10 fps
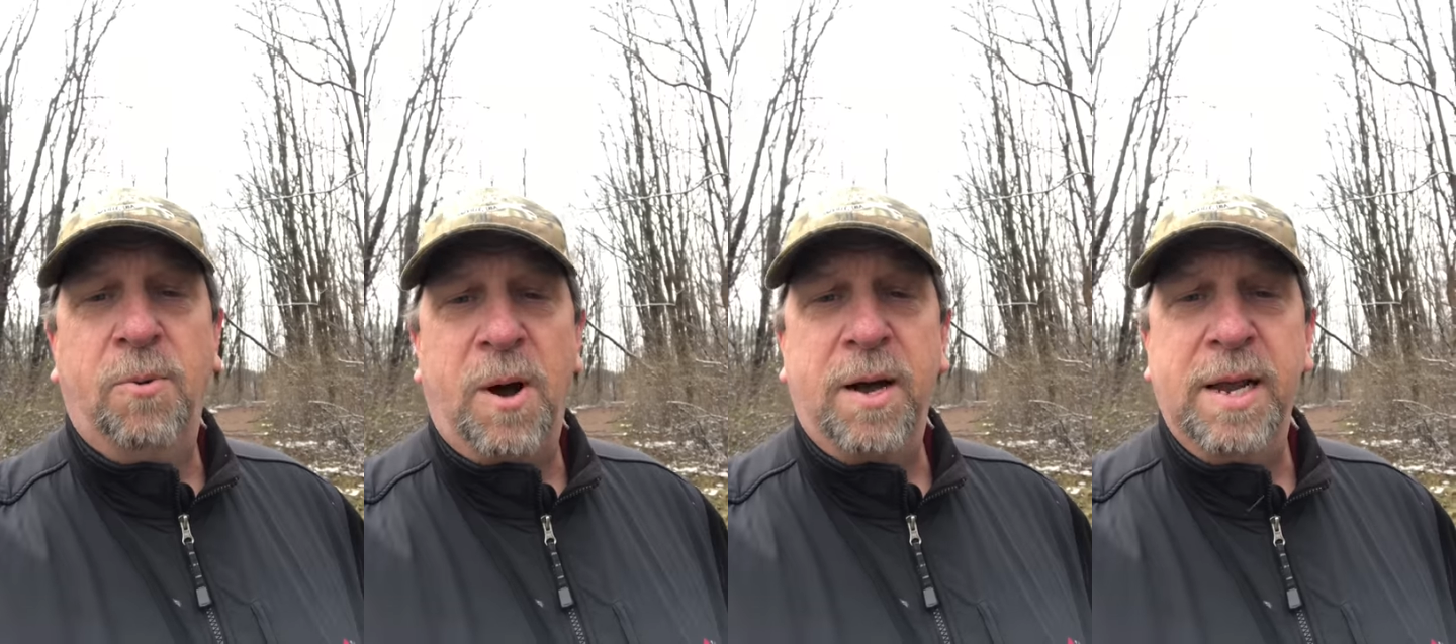
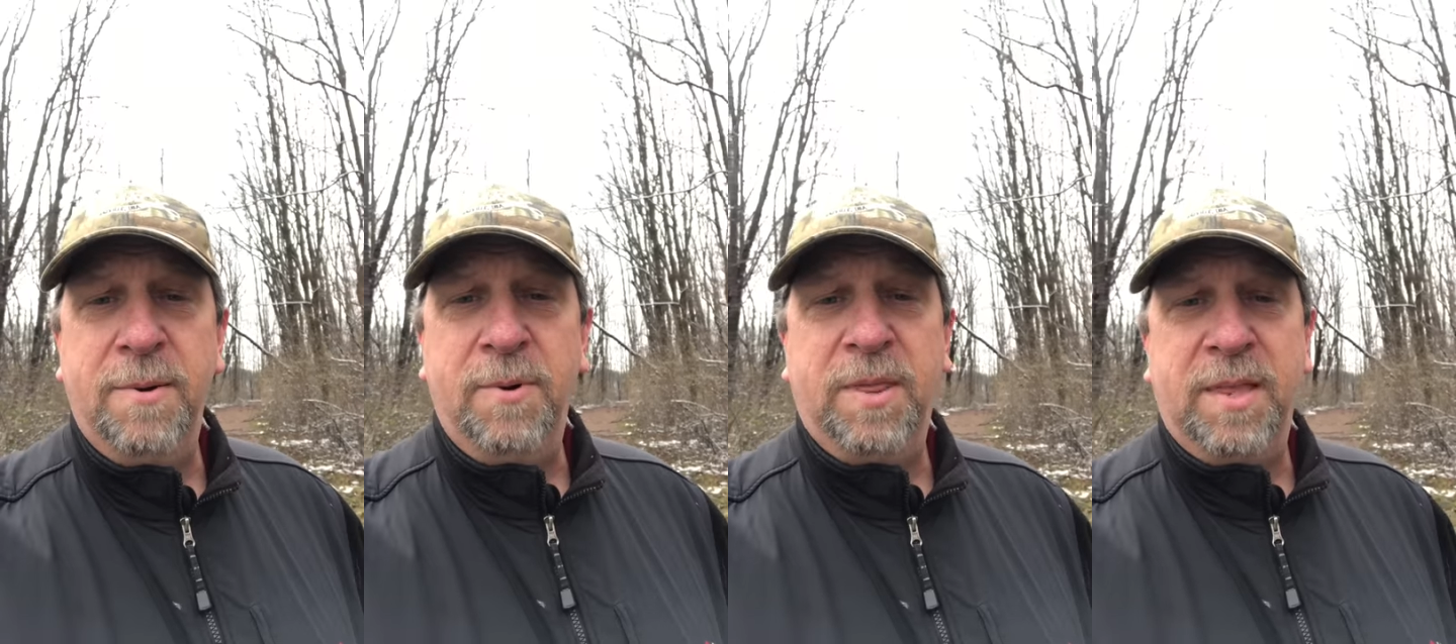
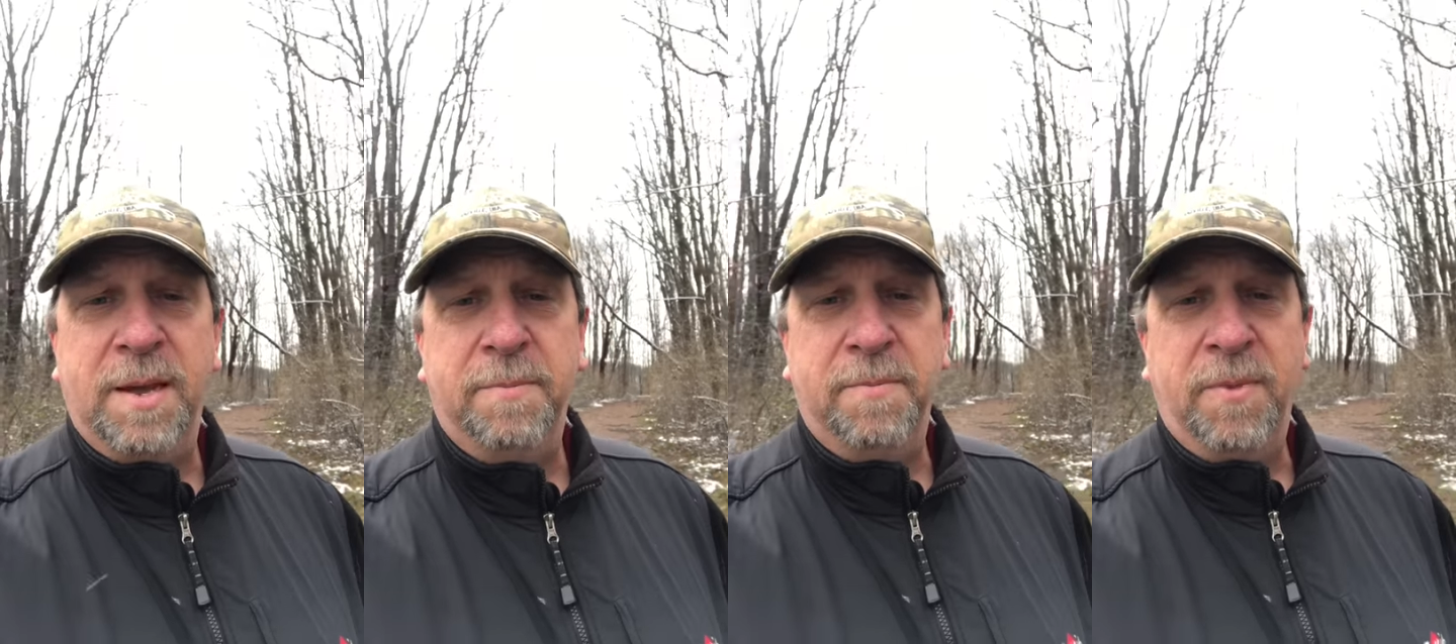walking with
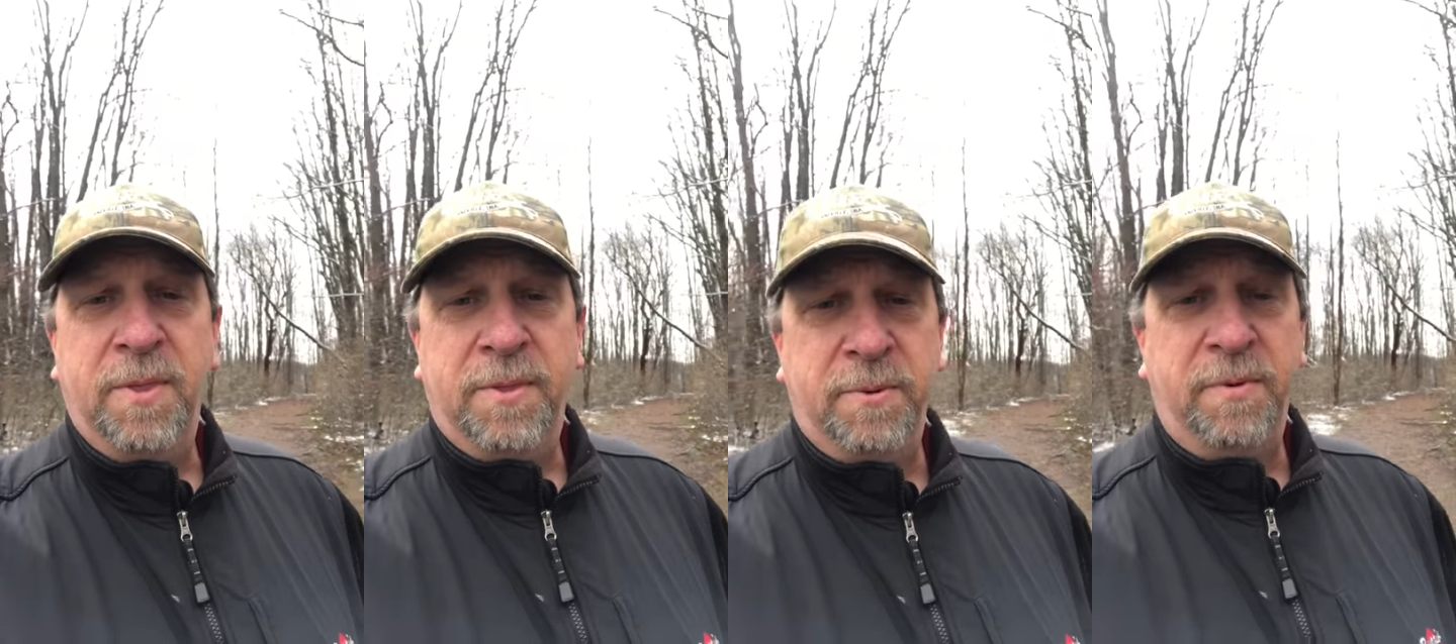them
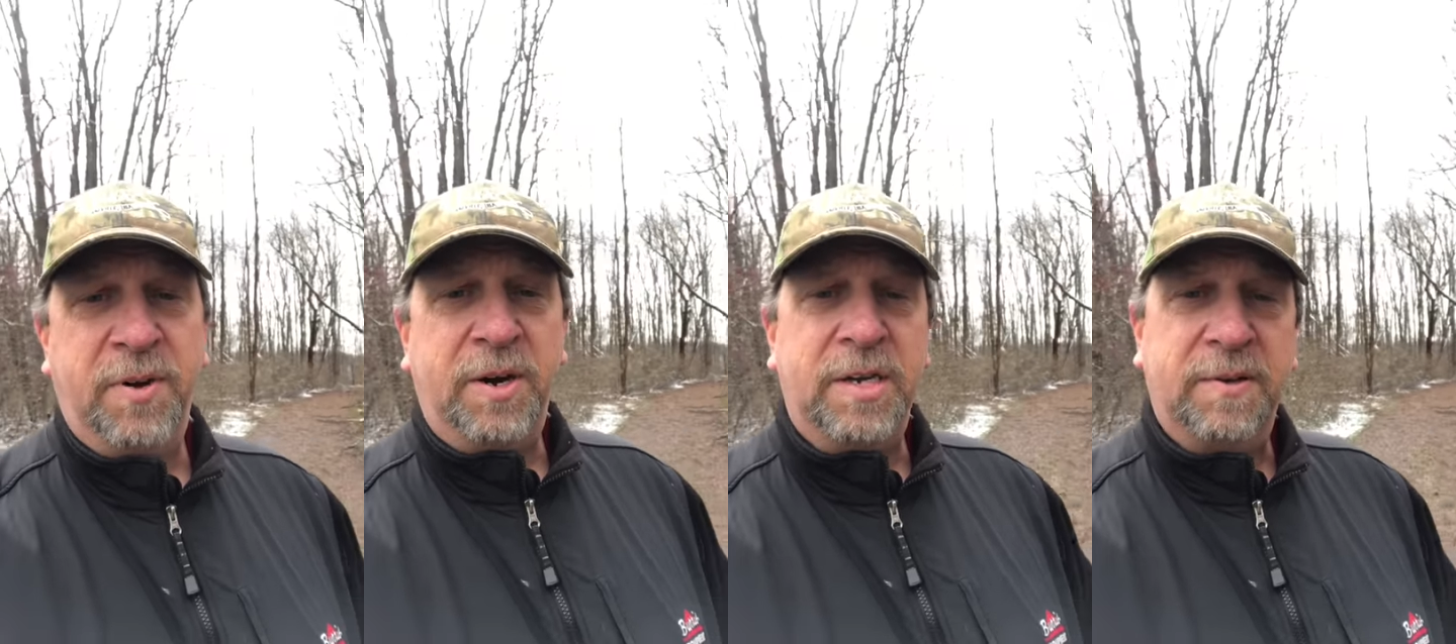through a
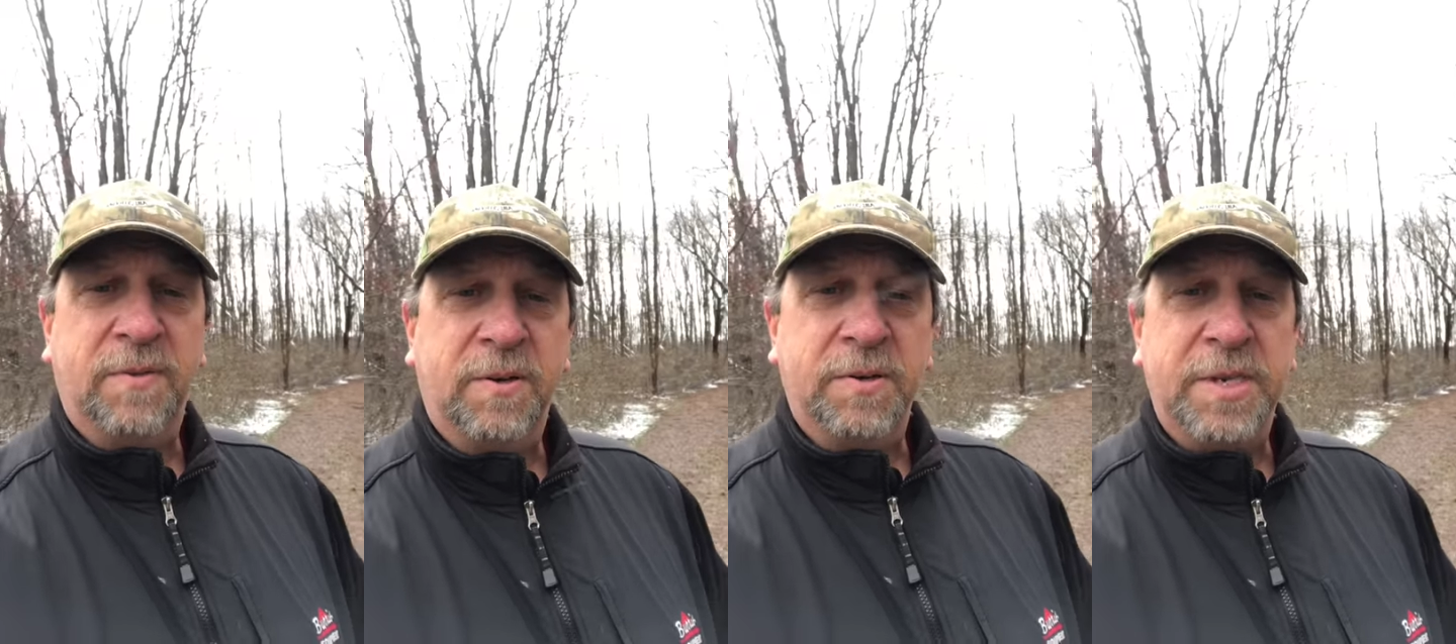very
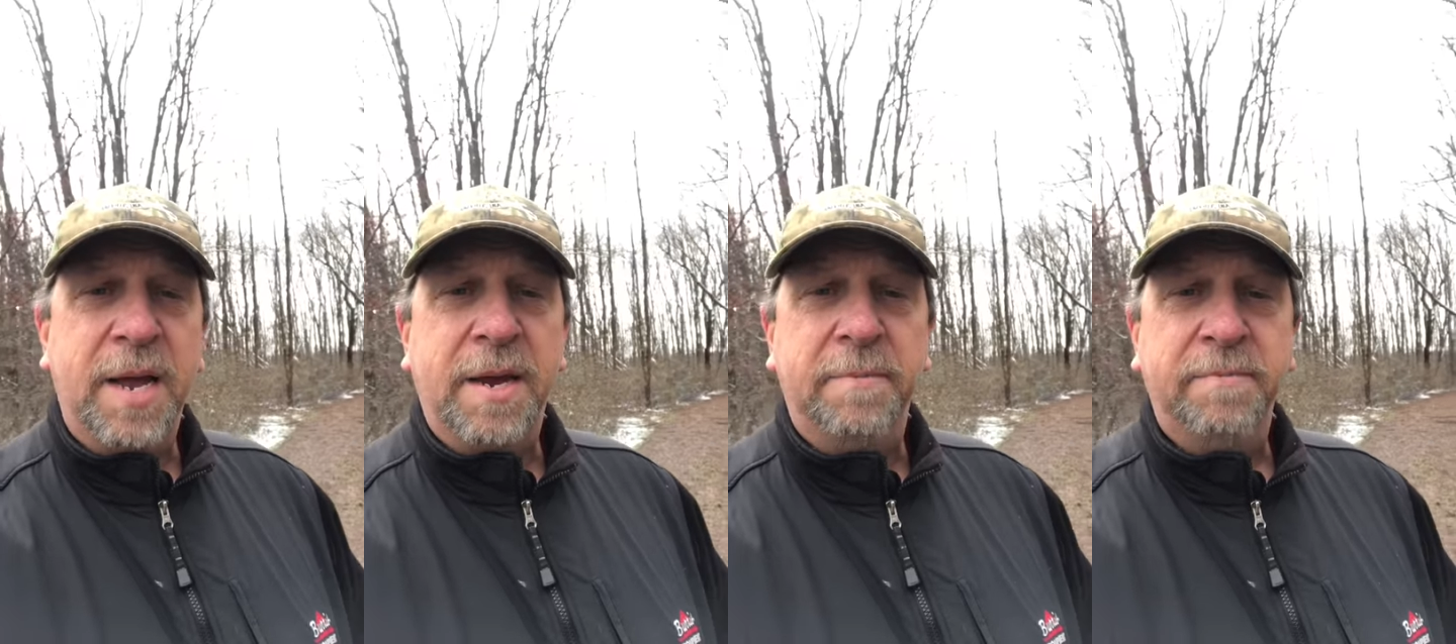difficult
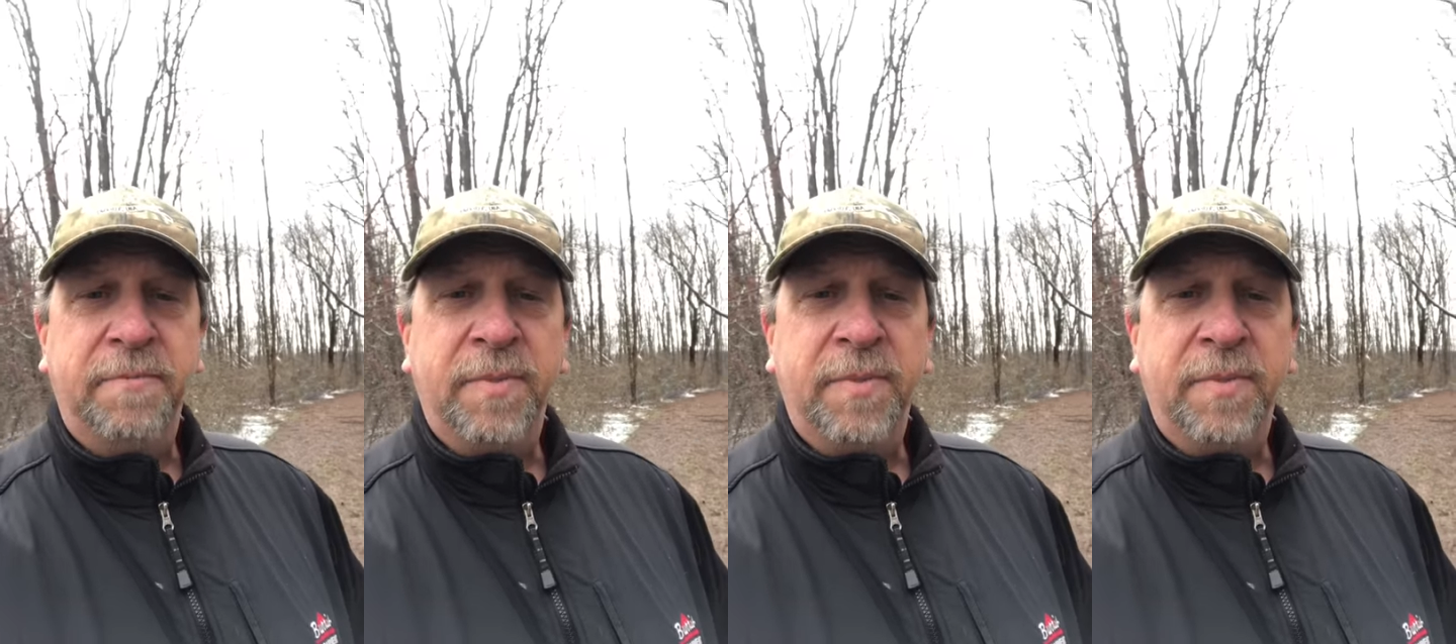time.